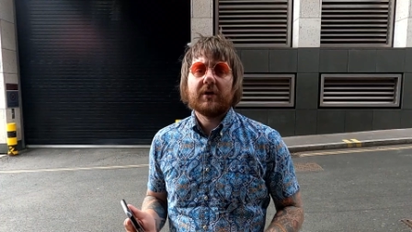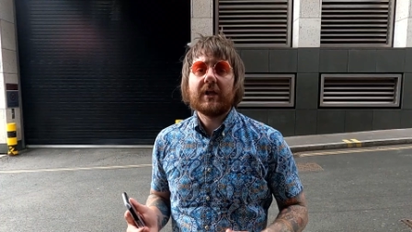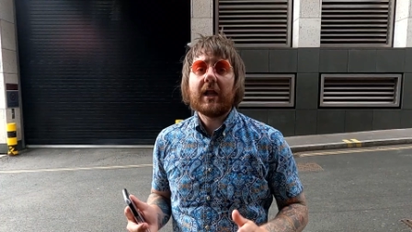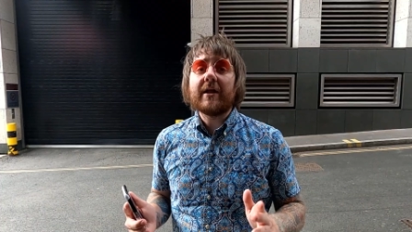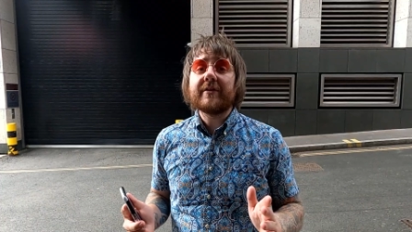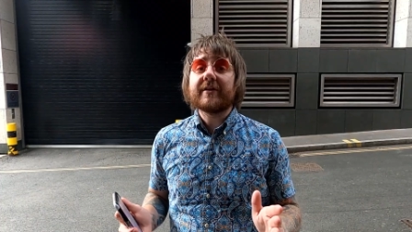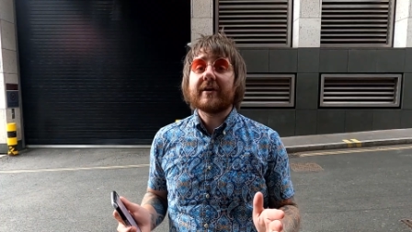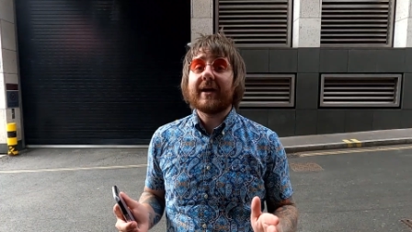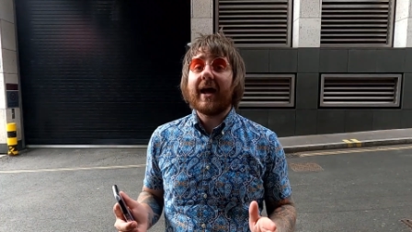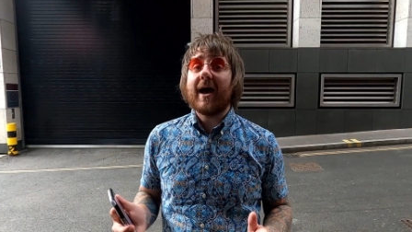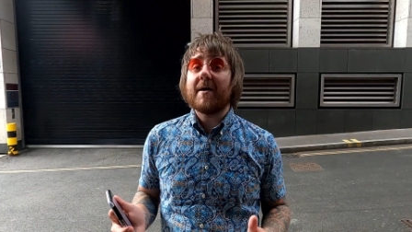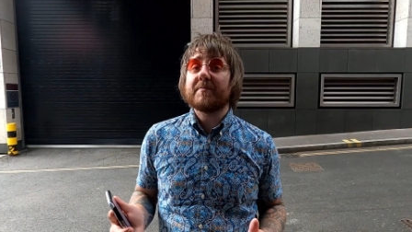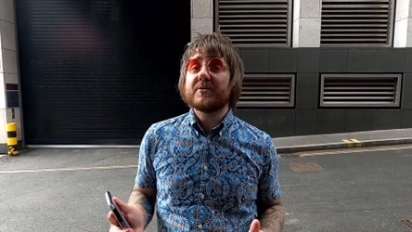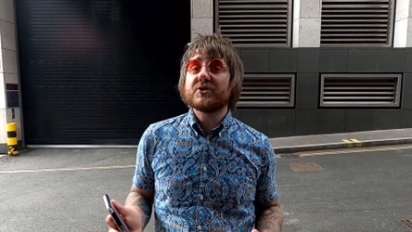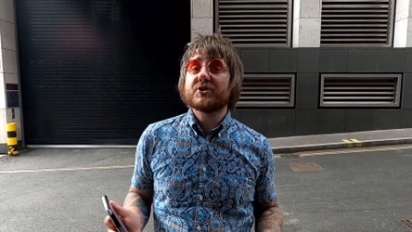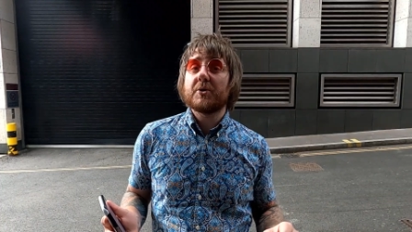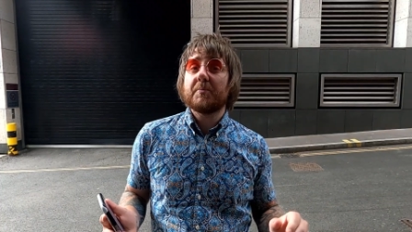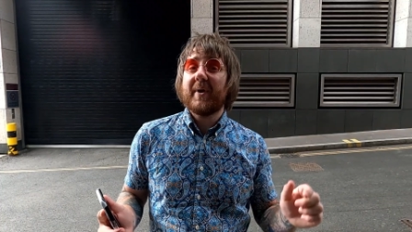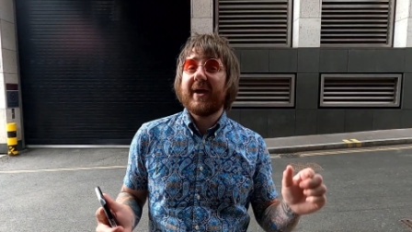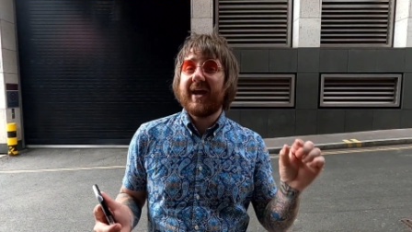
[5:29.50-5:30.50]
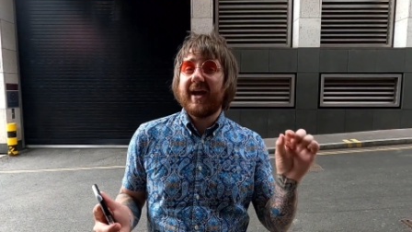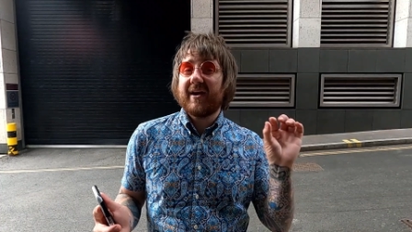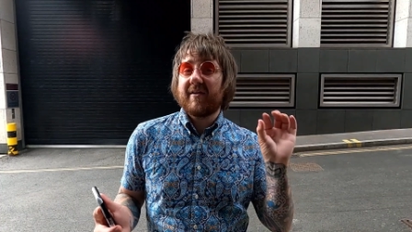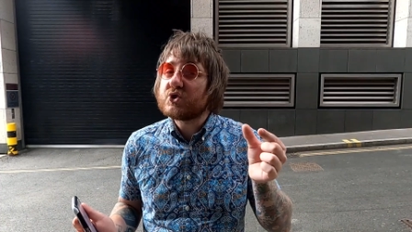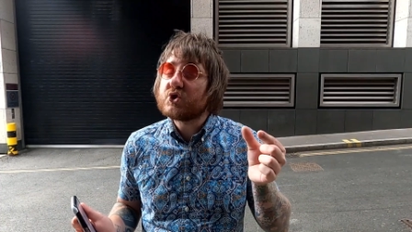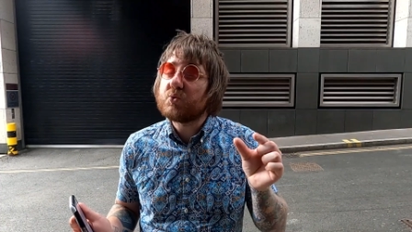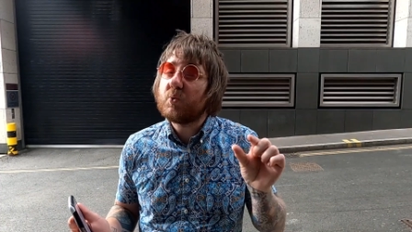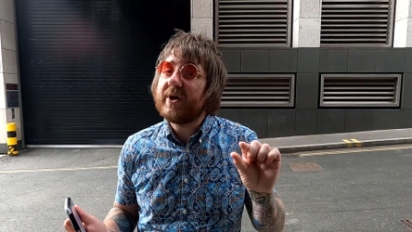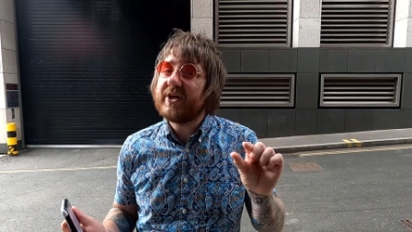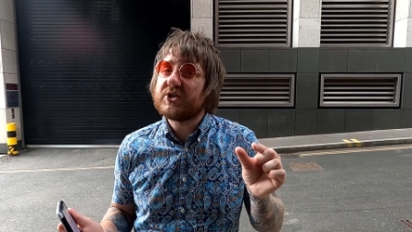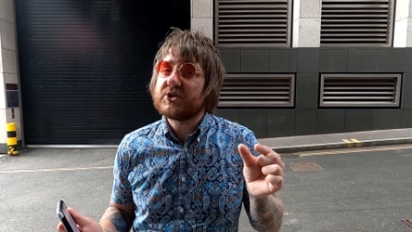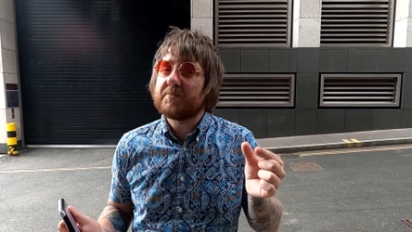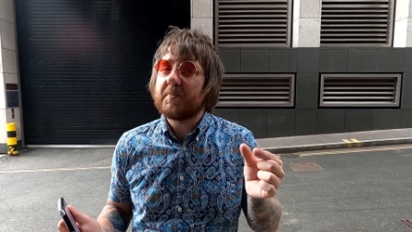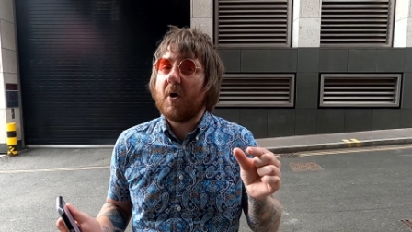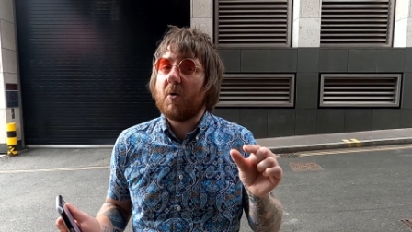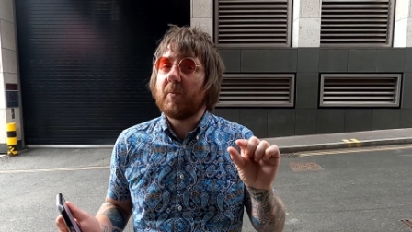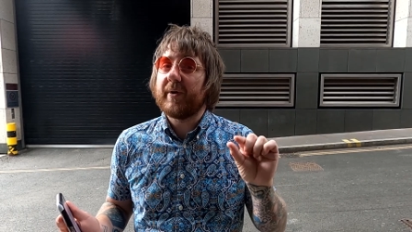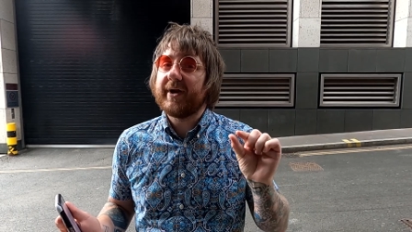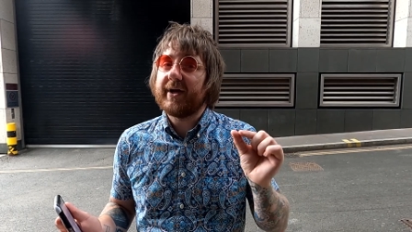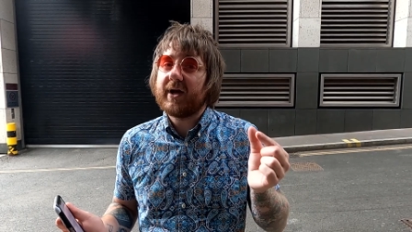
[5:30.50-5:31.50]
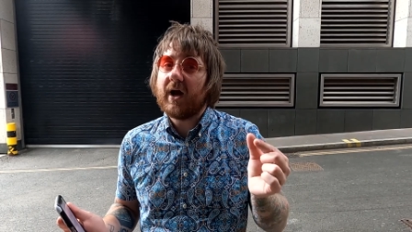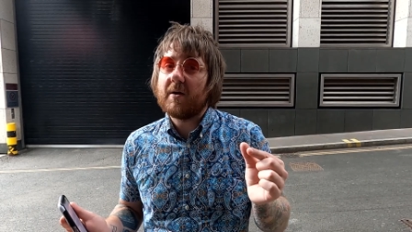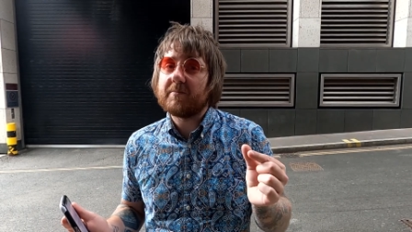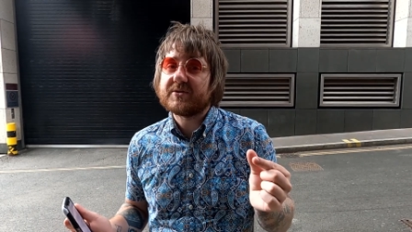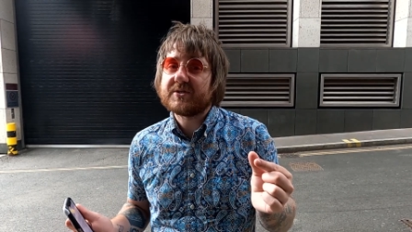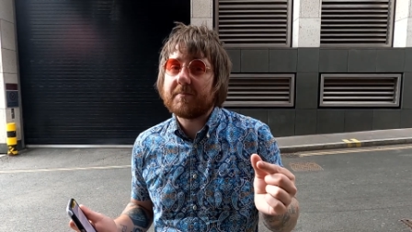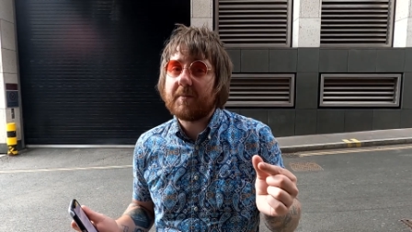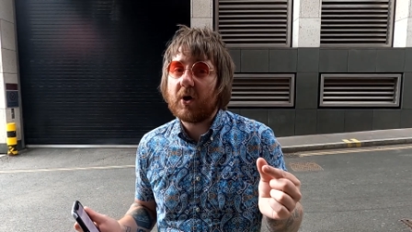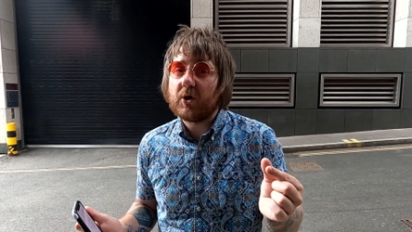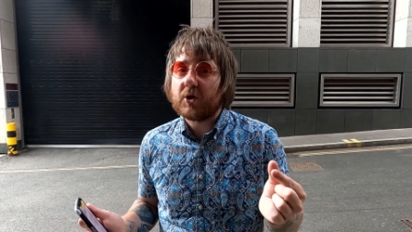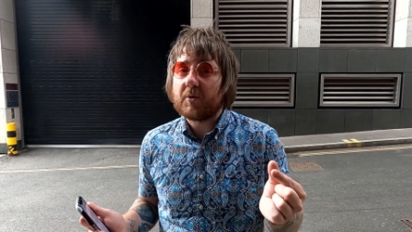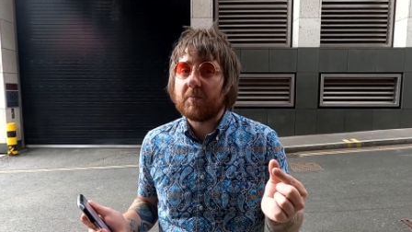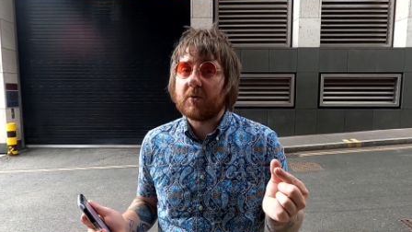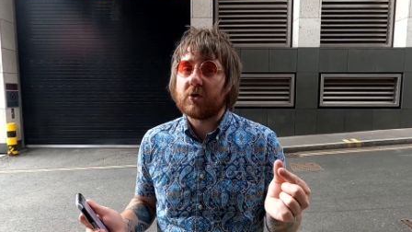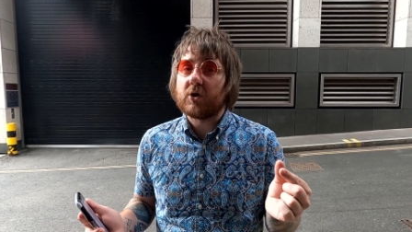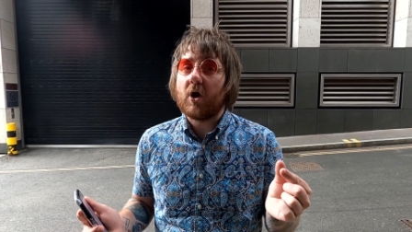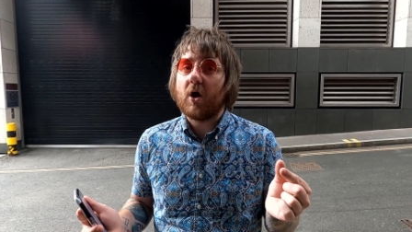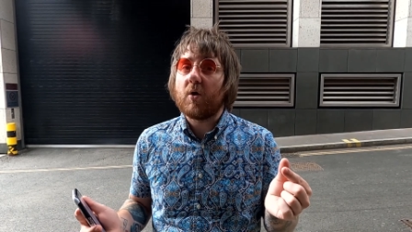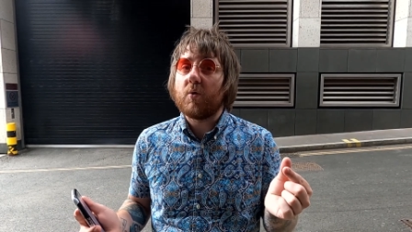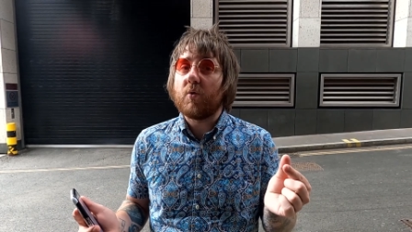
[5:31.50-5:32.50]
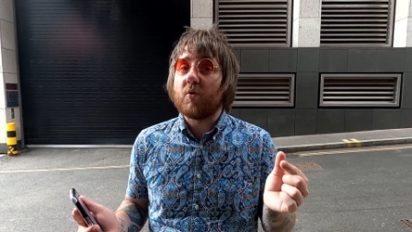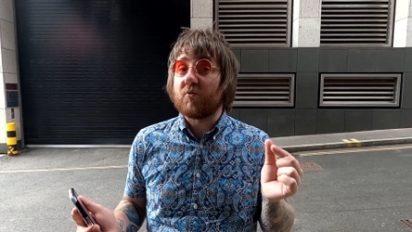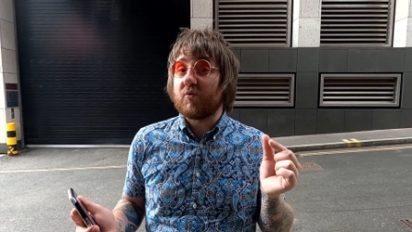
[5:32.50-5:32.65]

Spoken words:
London happens to be a sweet spot when it comes to Pokemon Go